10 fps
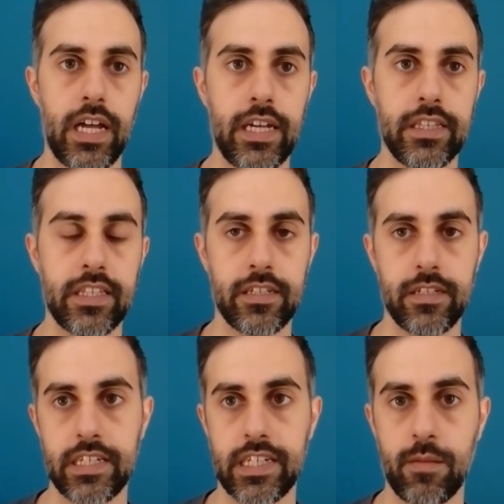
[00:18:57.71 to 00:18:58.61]
add
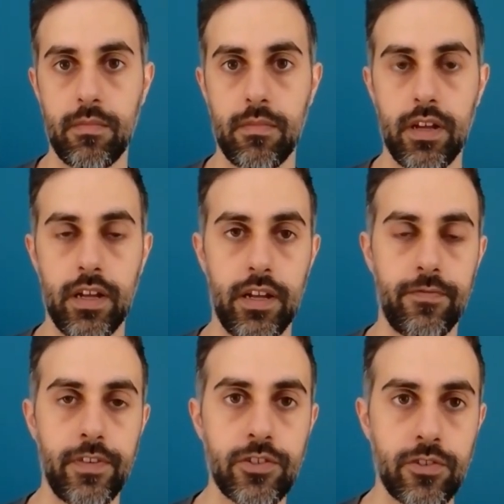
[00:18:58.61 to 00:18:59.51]
some
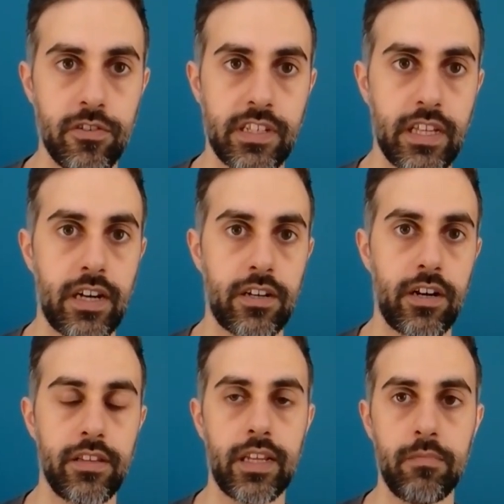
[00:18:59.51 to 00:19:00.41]
features that are
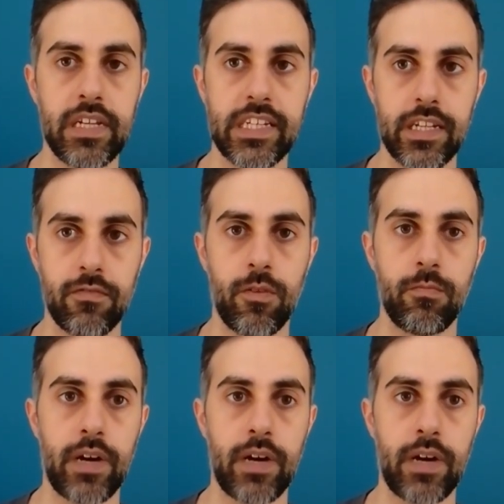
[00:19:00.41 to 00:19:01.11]
currently missing from